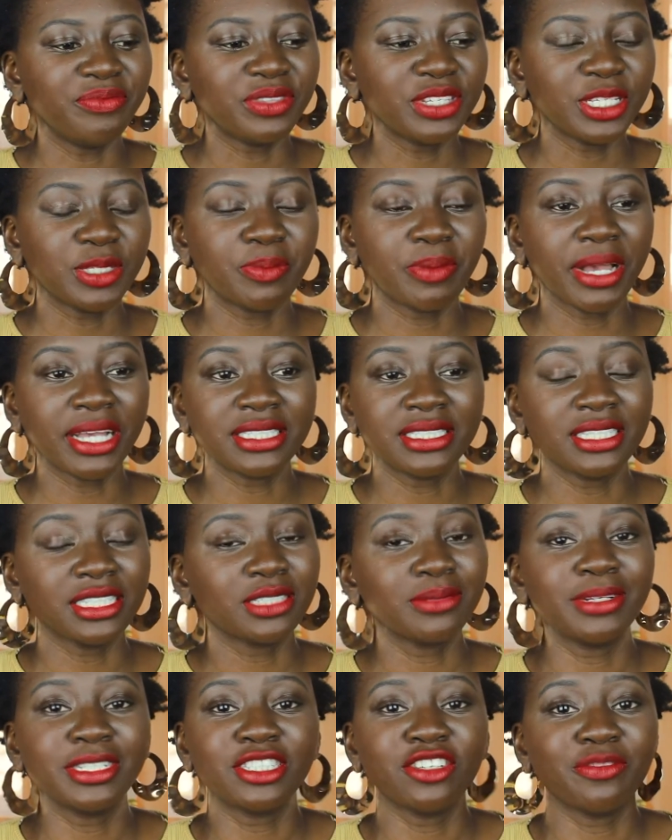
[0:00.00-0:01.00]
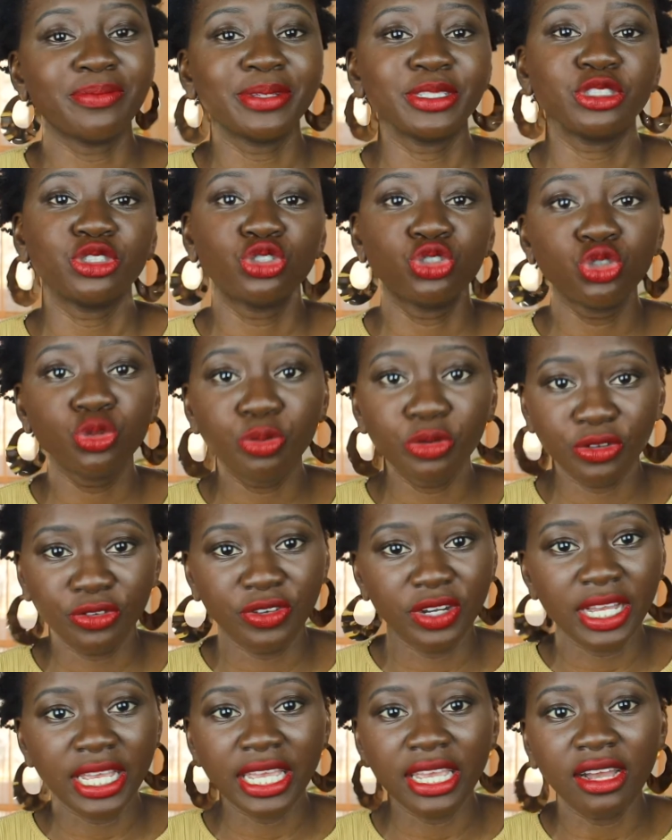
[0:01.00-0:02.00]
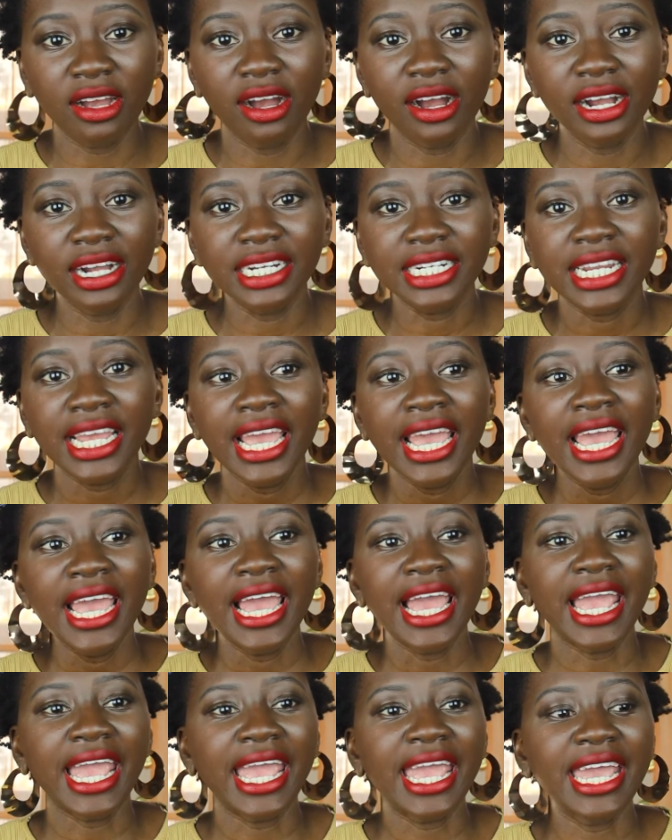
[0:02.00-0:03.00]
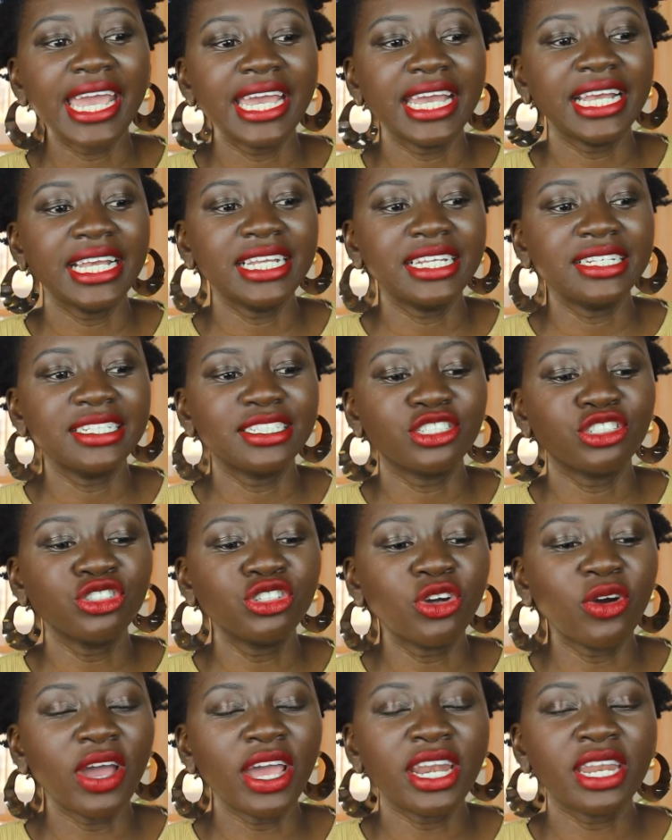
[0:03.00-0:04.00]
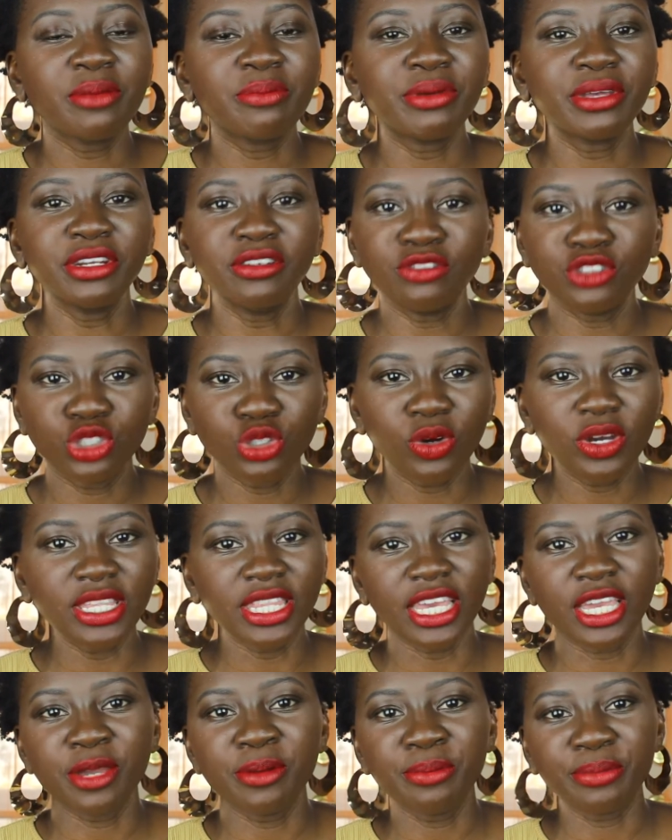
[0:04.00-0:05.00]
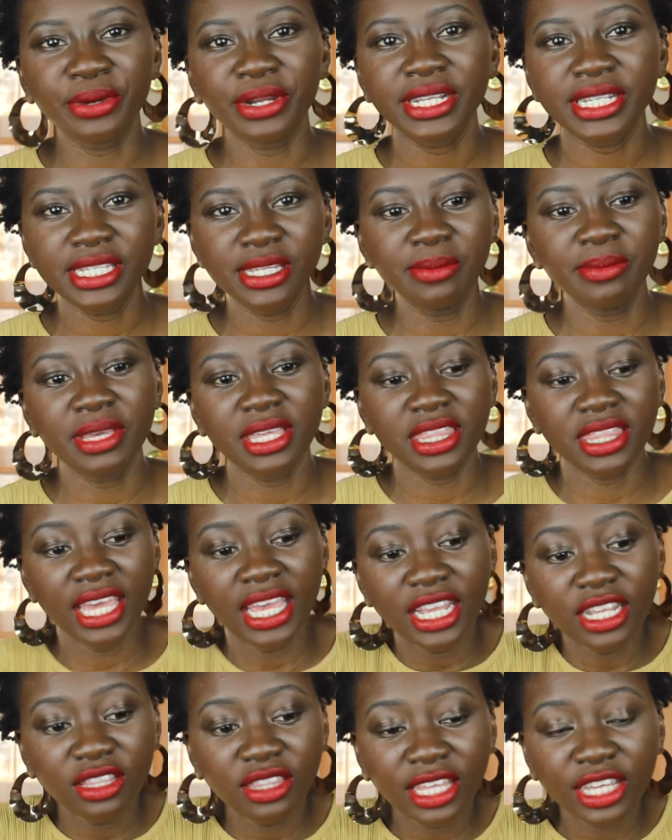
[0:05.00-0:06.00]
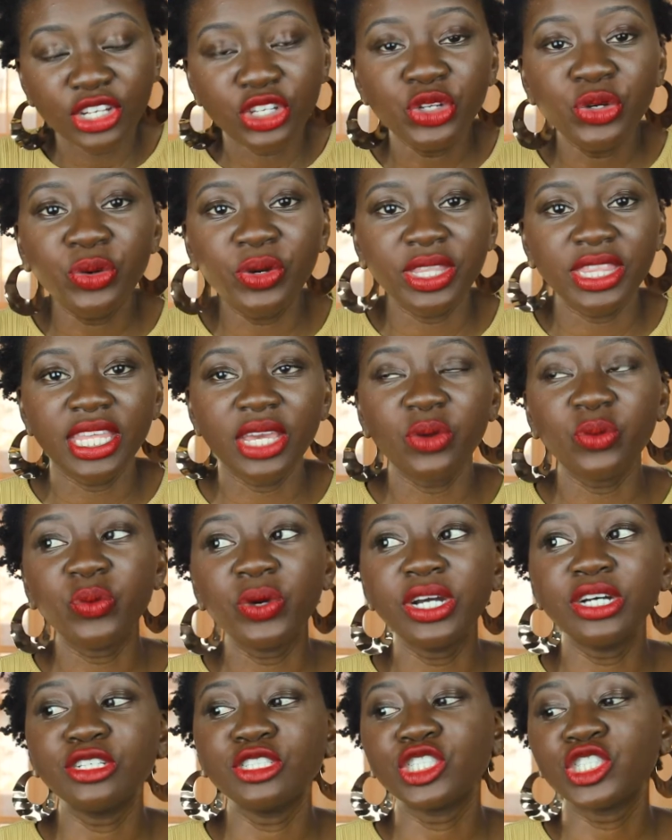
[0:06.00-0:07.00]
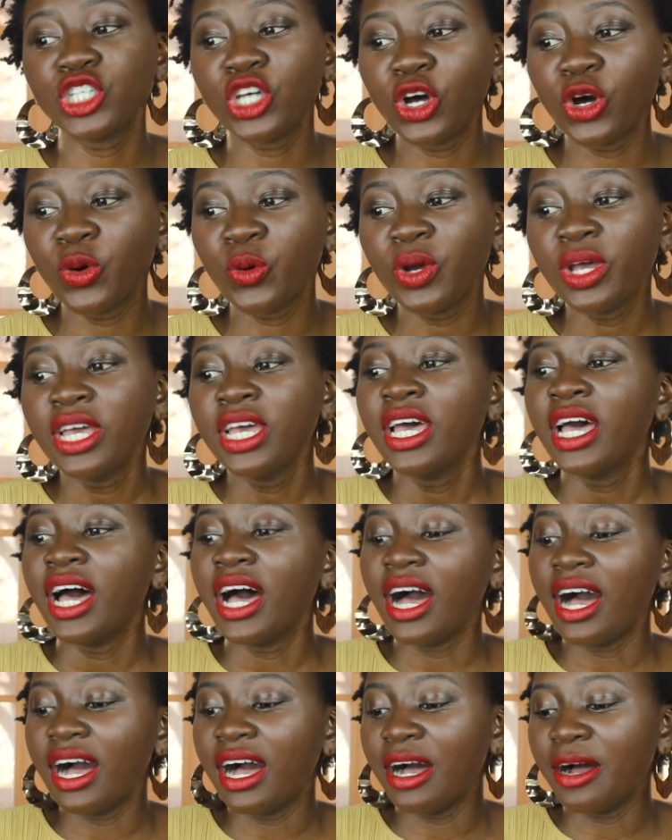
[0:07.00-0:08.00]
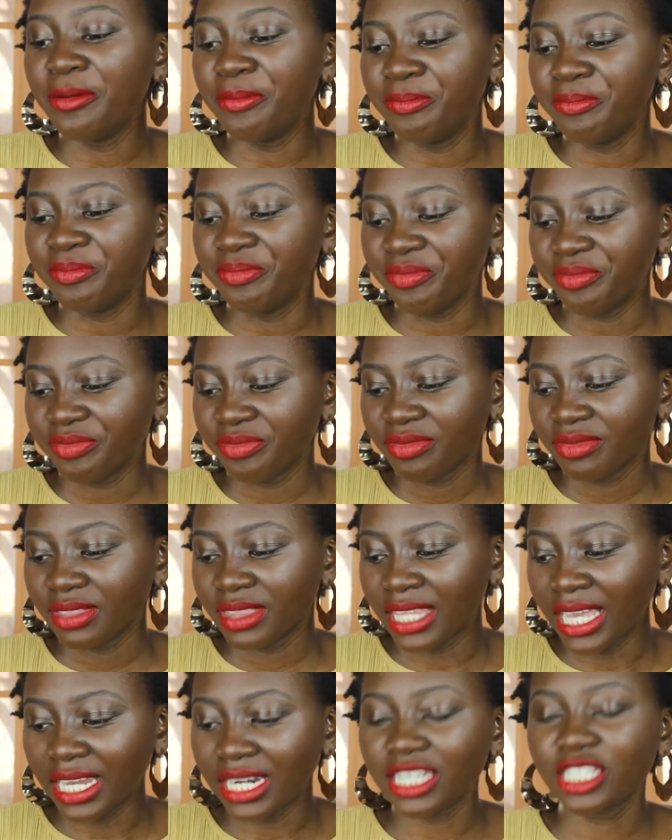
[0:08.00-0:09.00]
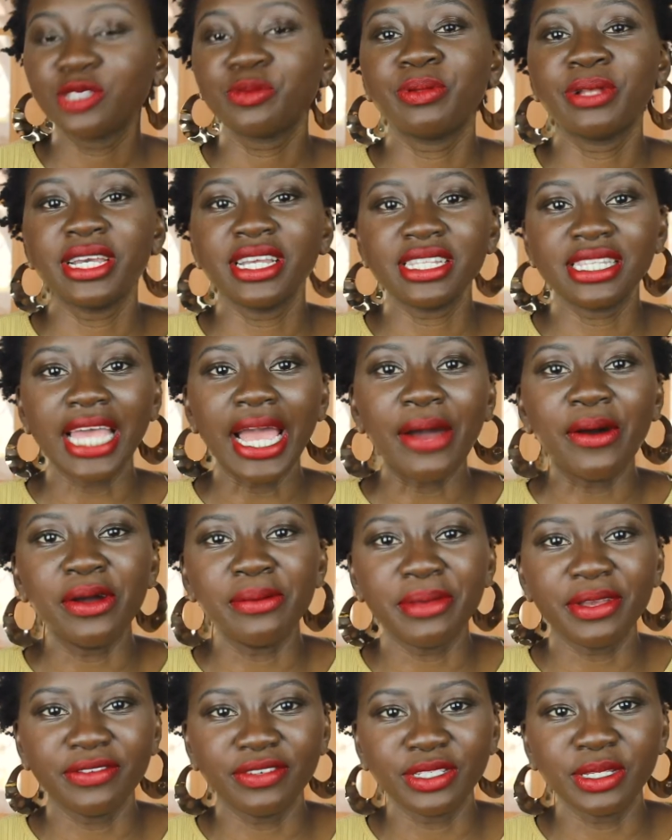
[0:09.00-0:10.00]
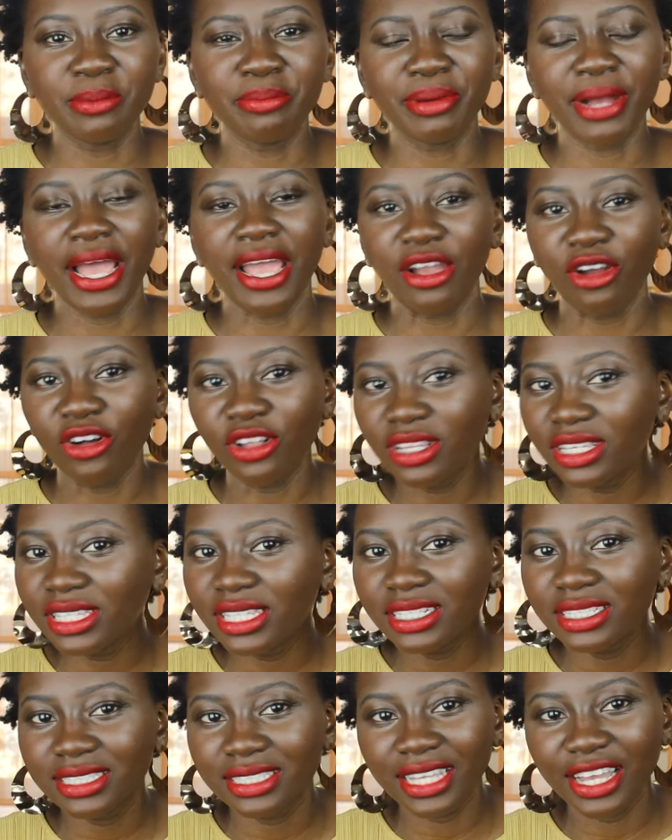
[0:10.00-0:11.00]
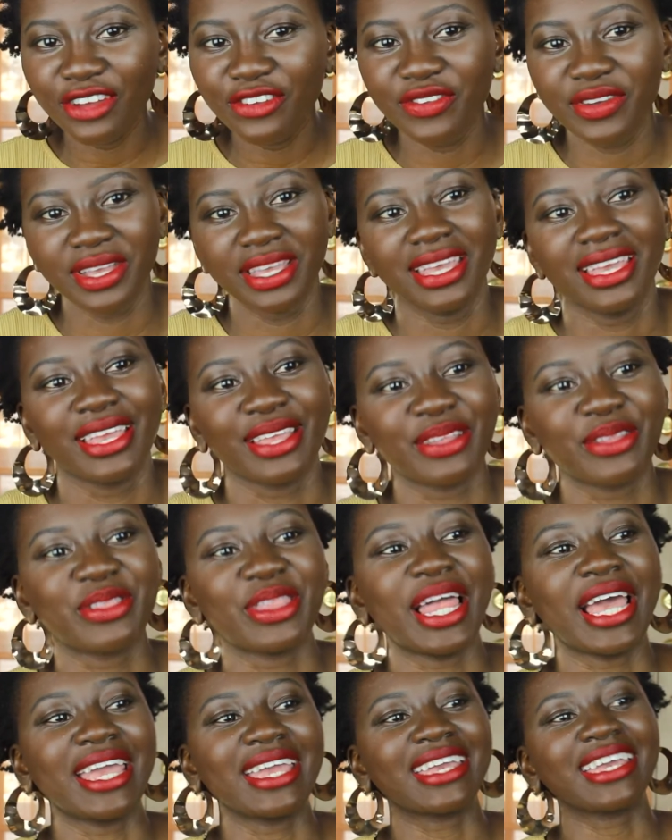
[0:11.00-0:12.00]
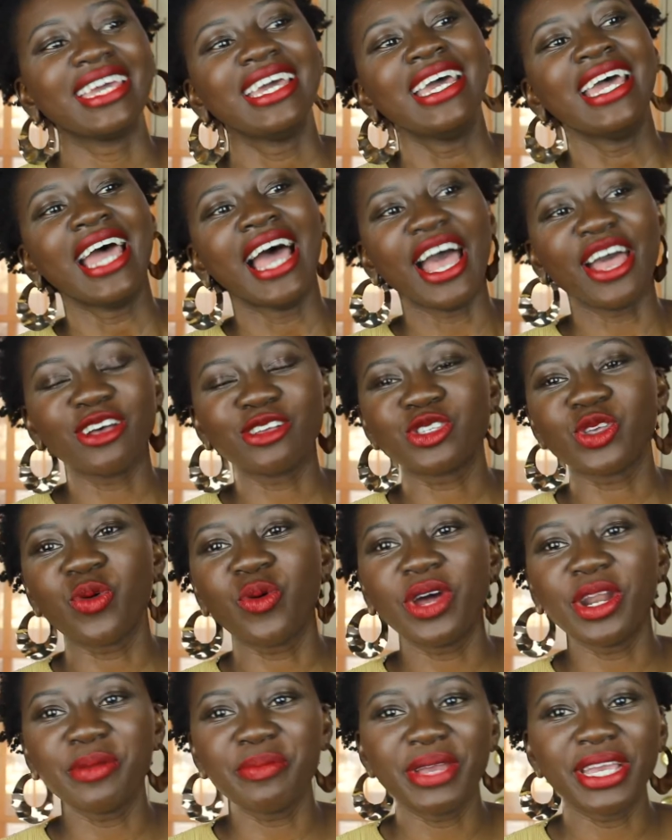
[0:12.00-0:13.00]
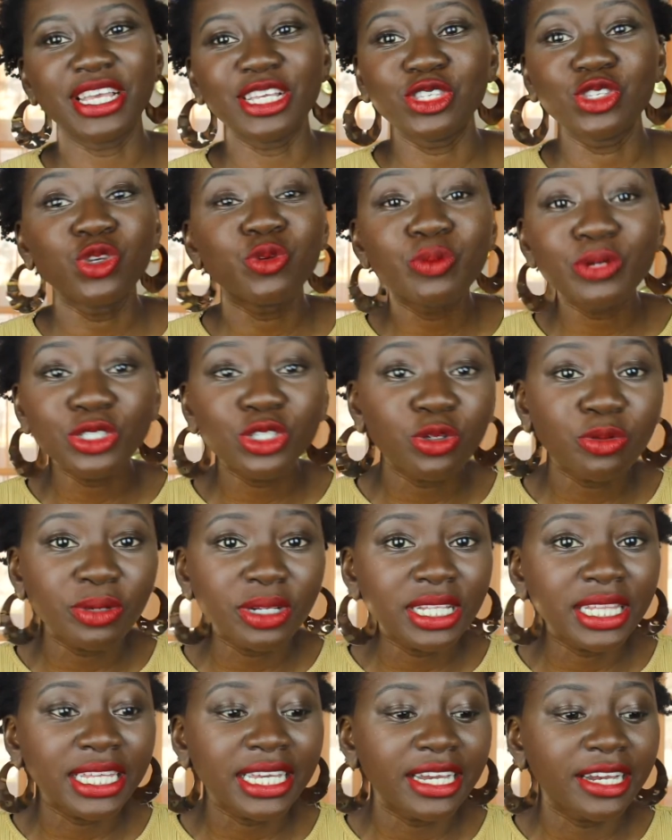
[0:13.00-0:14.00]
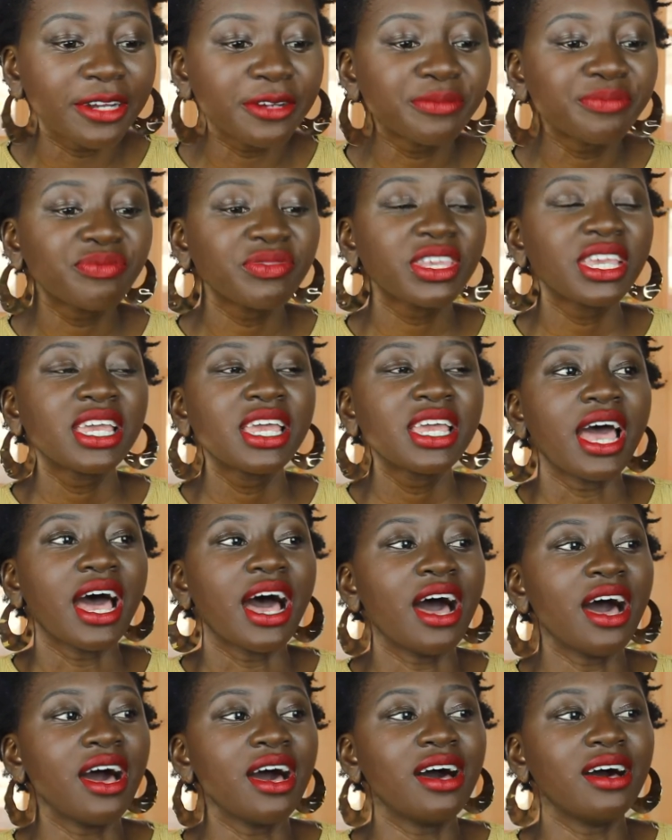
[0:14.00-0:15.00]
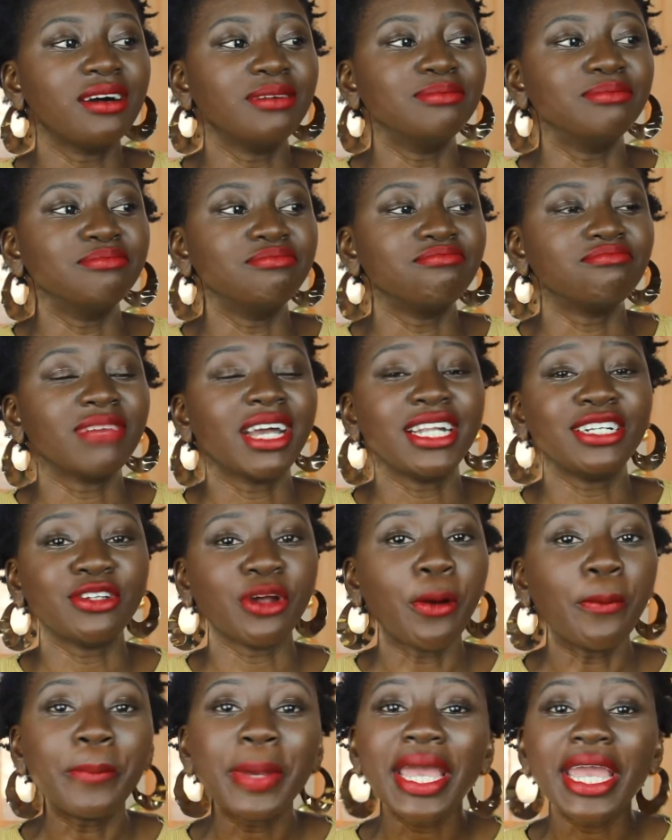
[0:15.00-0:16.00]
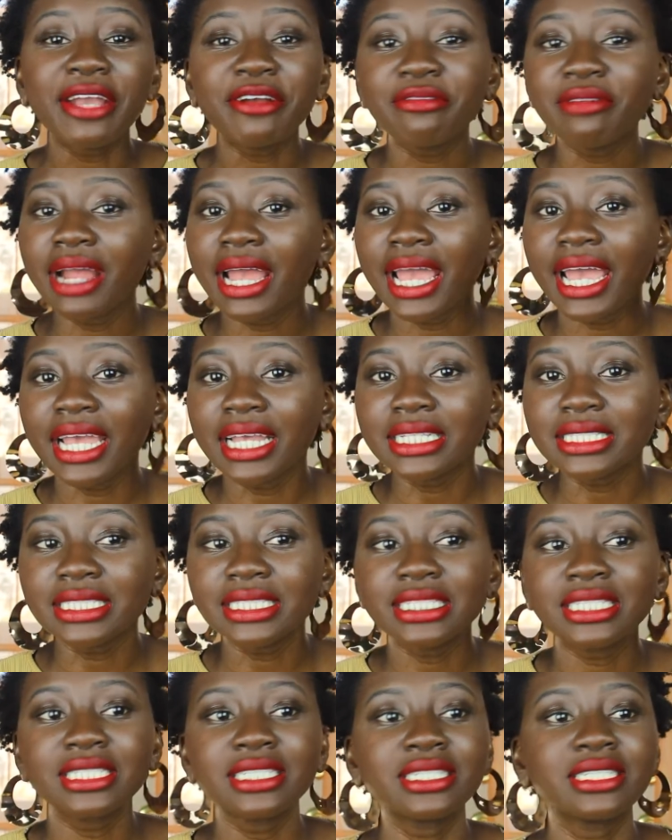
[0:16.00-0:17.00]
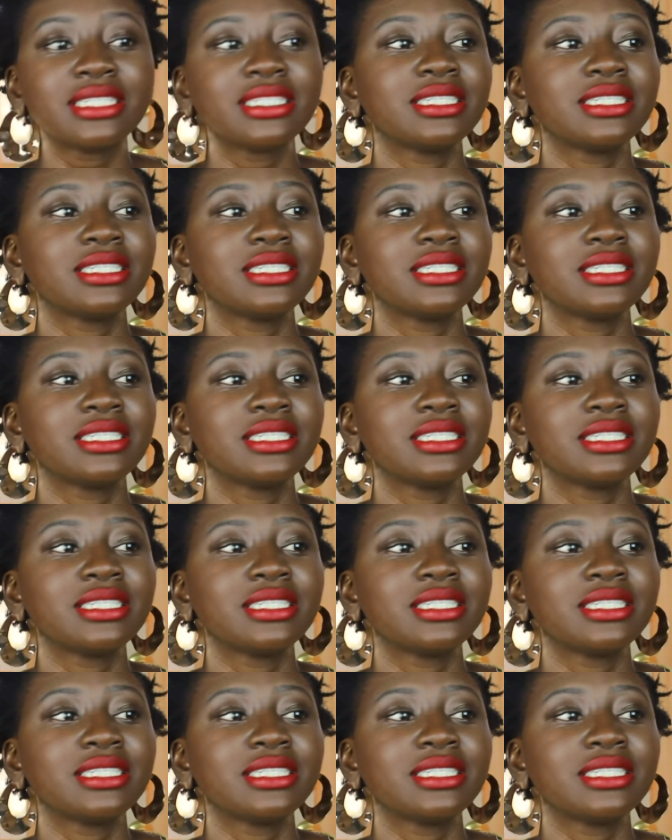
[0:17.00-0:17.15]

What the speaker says: These past 6 months have been super fucking hard. And, you know, any bit of joy they can bring to me, they do and they will. So, that explains how I'm able to buy all of this stuff. Like, I also want to make it super, super clear. I don't pay rent.